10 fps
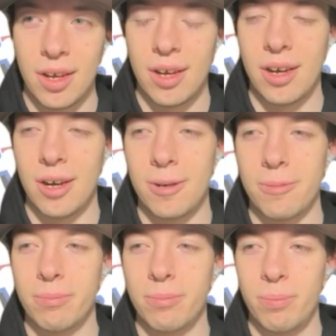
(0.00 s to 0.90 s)

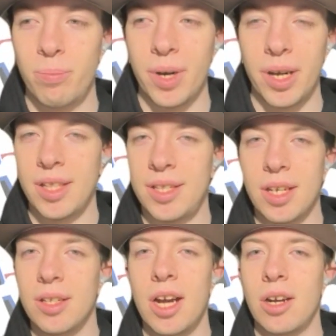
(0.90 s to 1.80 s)
But it's
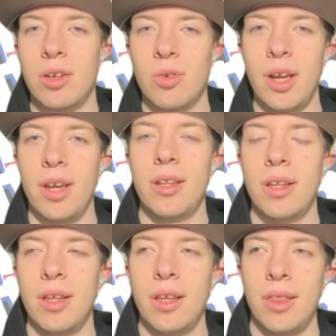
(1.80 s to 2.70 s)
still not great.
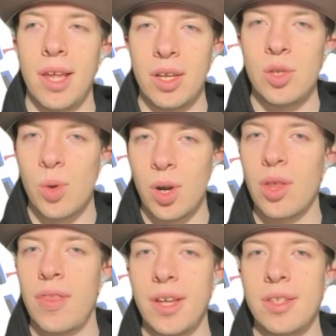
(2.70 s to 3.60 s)
That is one of
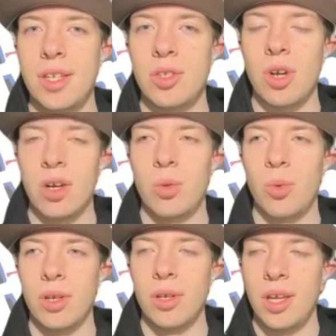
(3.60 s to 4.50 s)
the things he
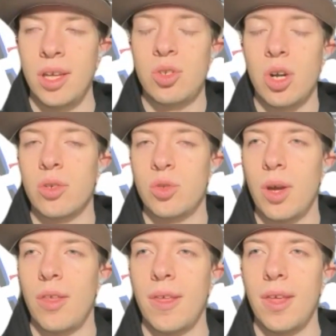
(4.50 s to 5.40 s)
struggles
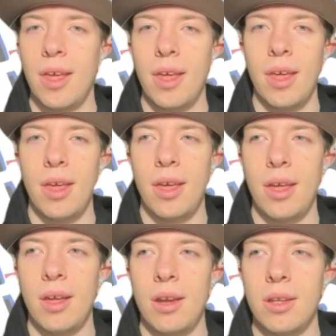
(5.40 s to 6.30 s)
with.
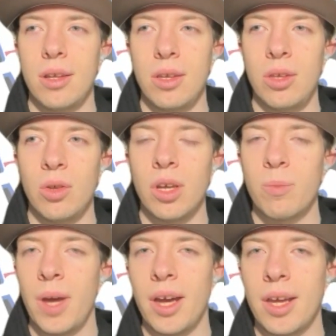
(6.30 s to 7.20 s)
And you
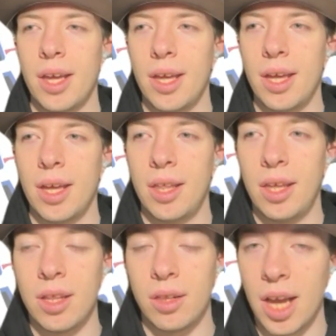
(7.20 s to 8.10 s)
look back
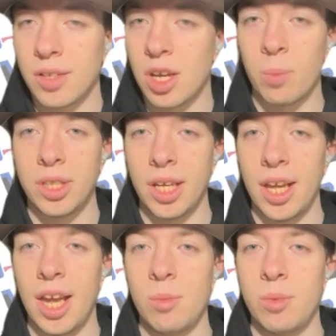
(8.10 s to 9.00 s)
in the last couple
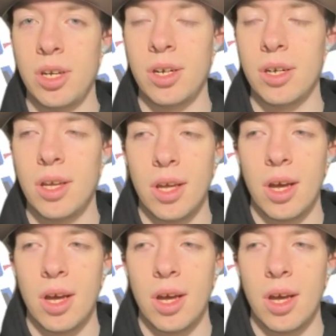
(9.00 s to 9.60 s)
of games here